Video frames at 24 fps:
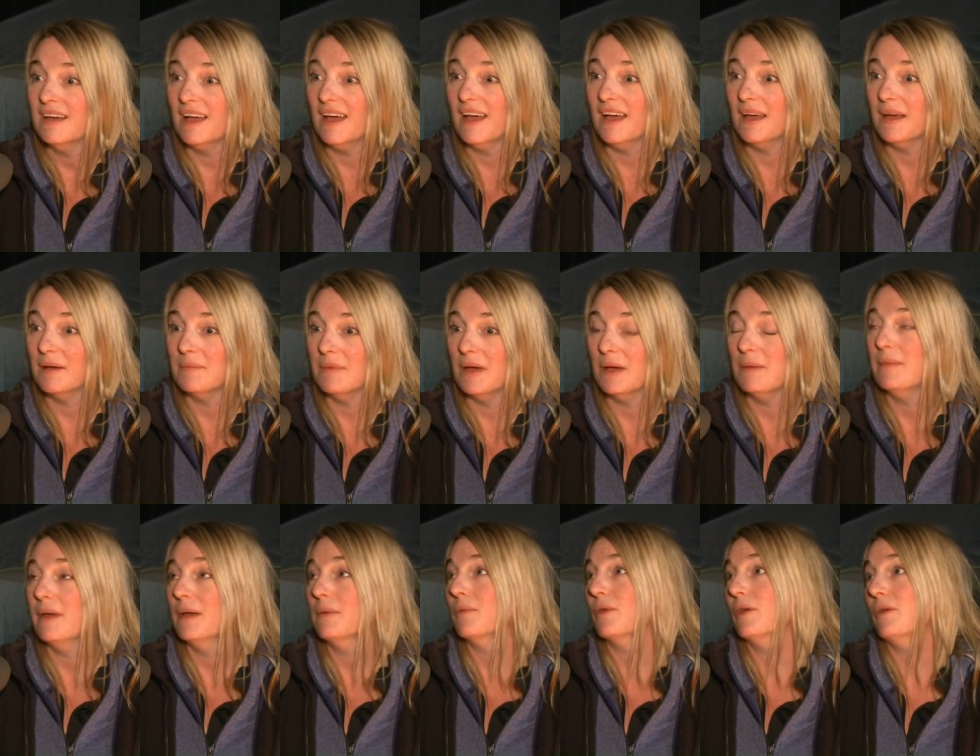um, a
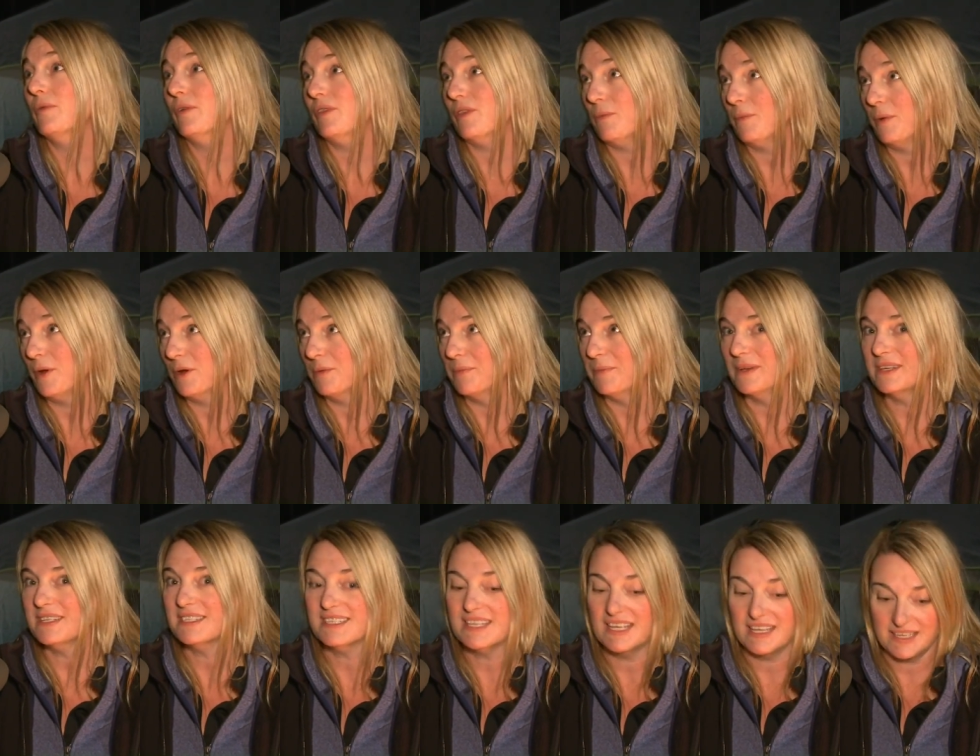memory with a
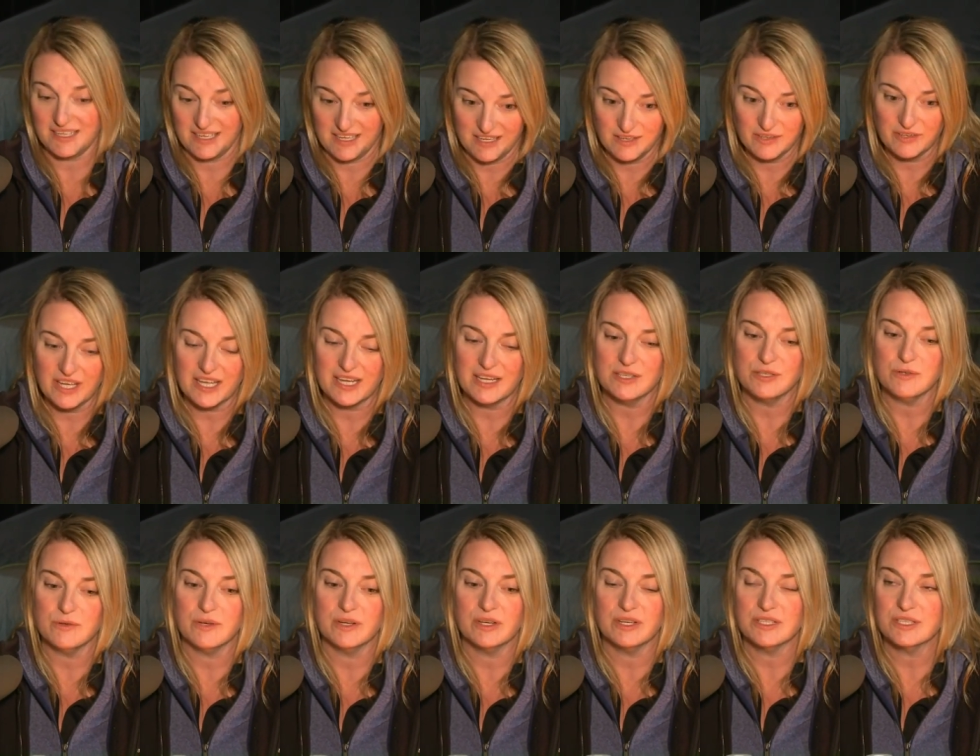purpose. Like he'll get
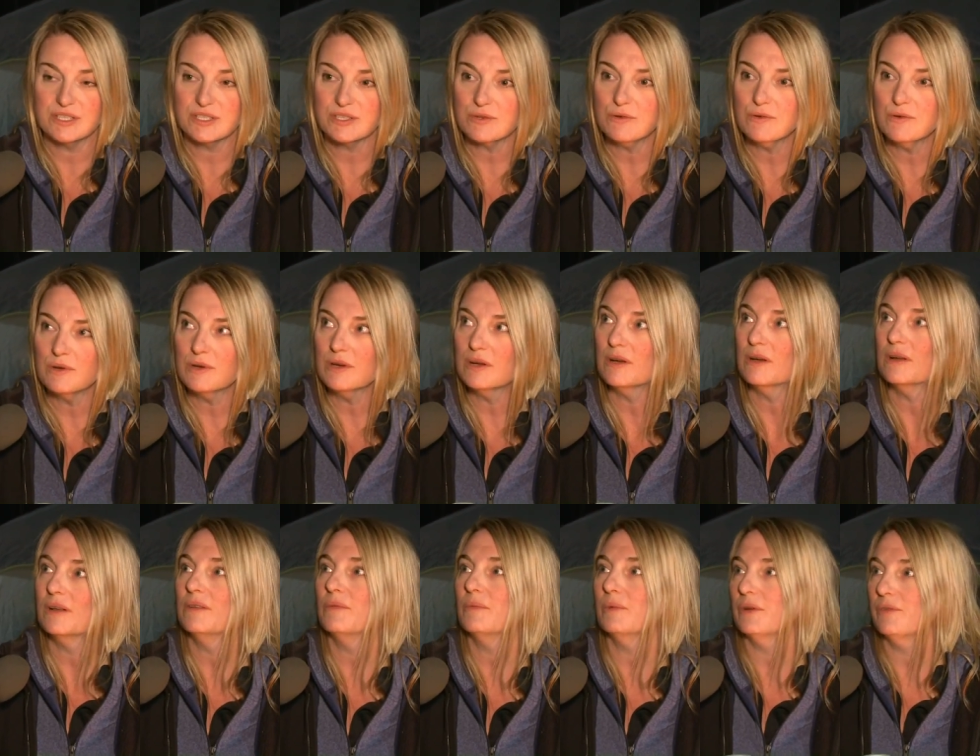into a good
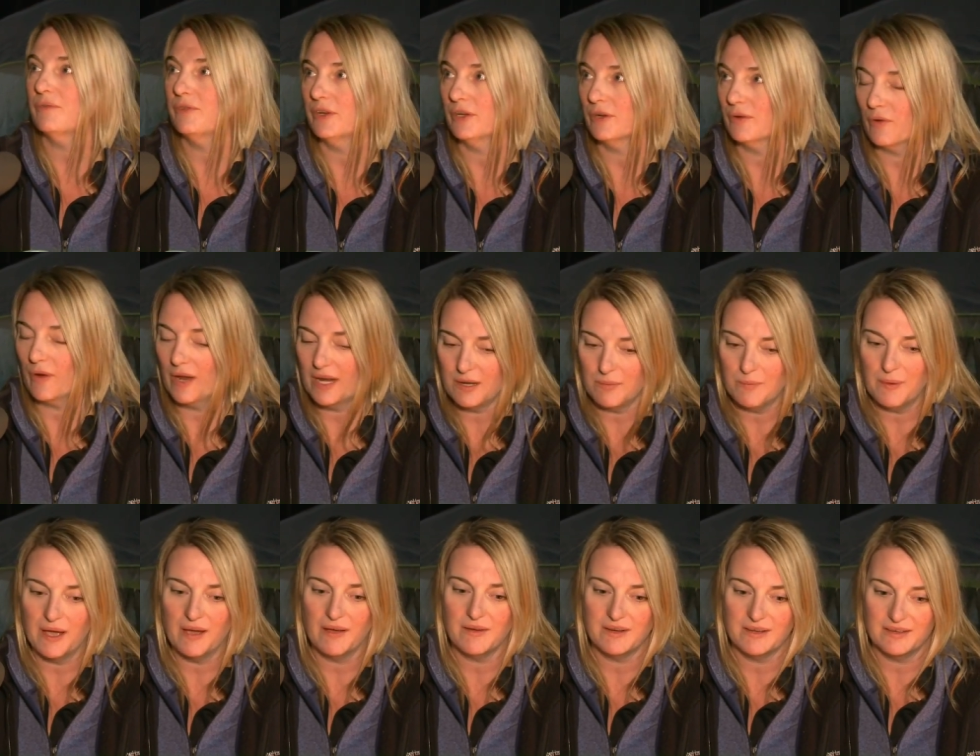school. We'll feel great
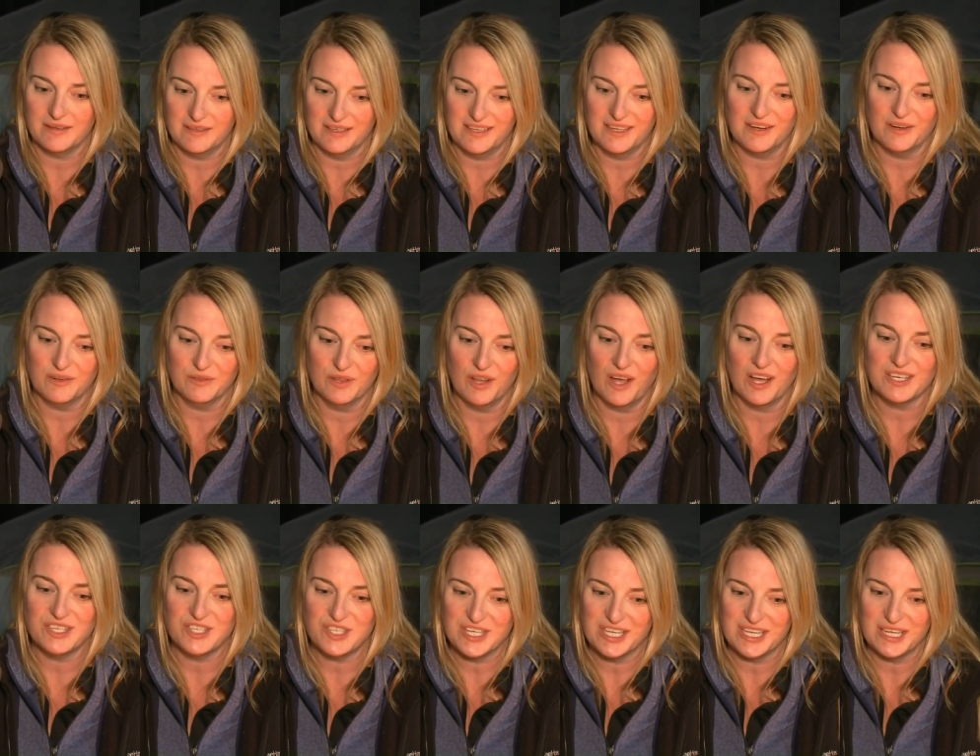about you know
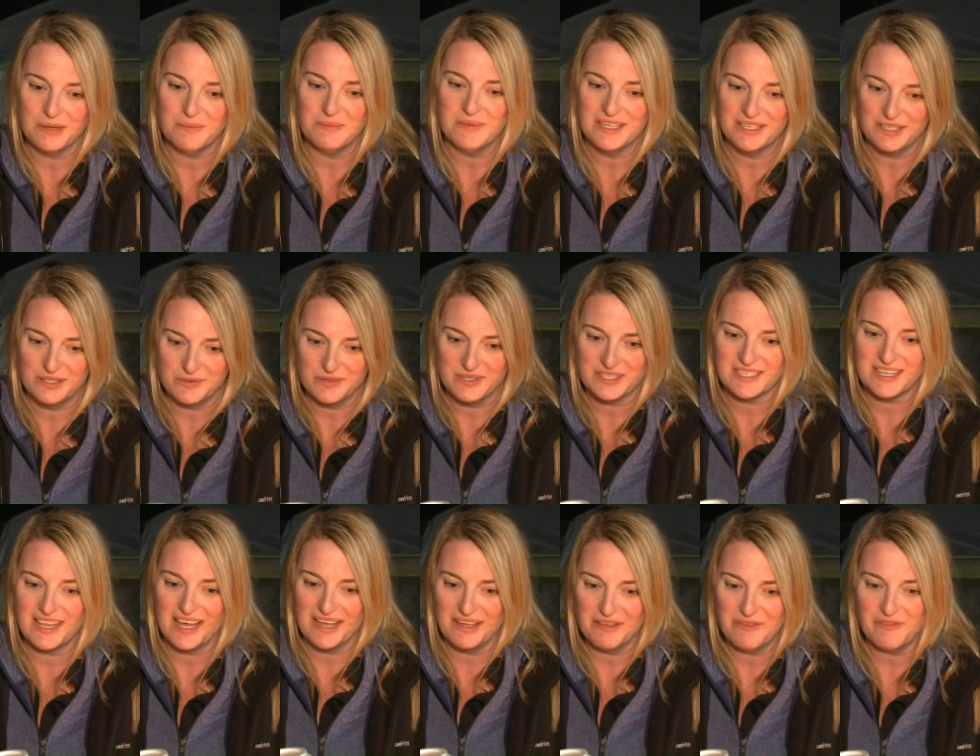launching him into his
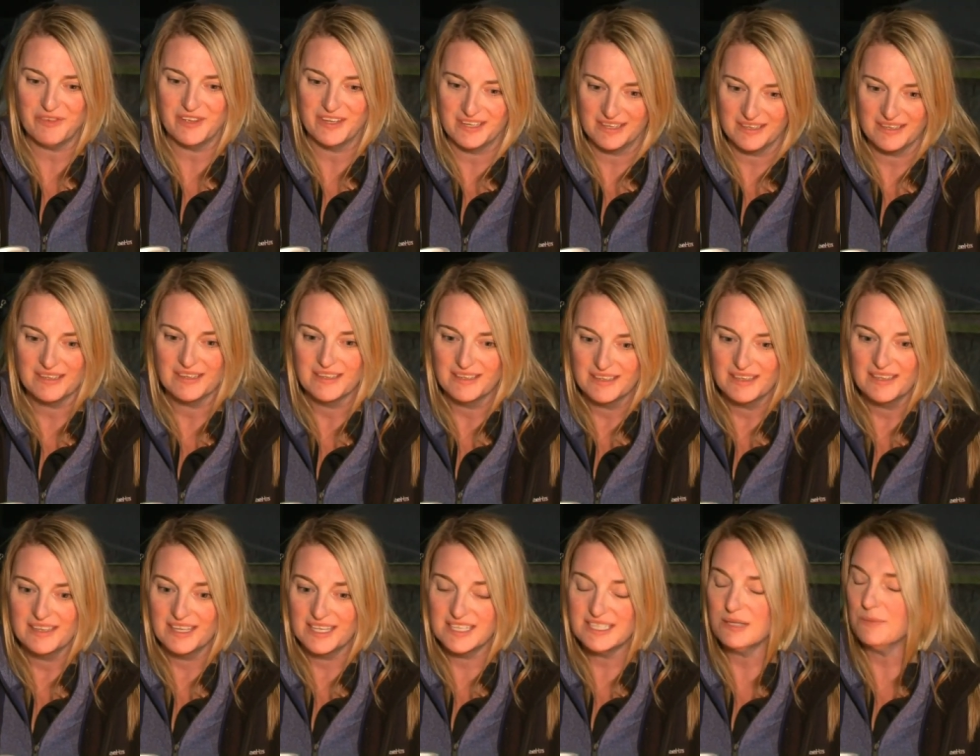life, and
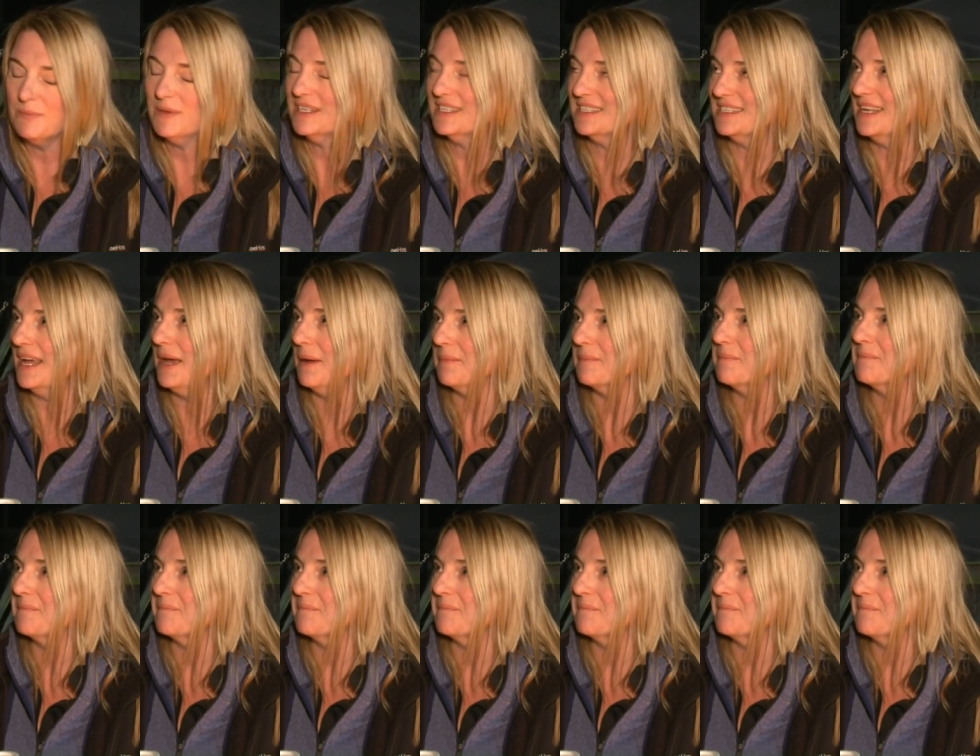it's a big step.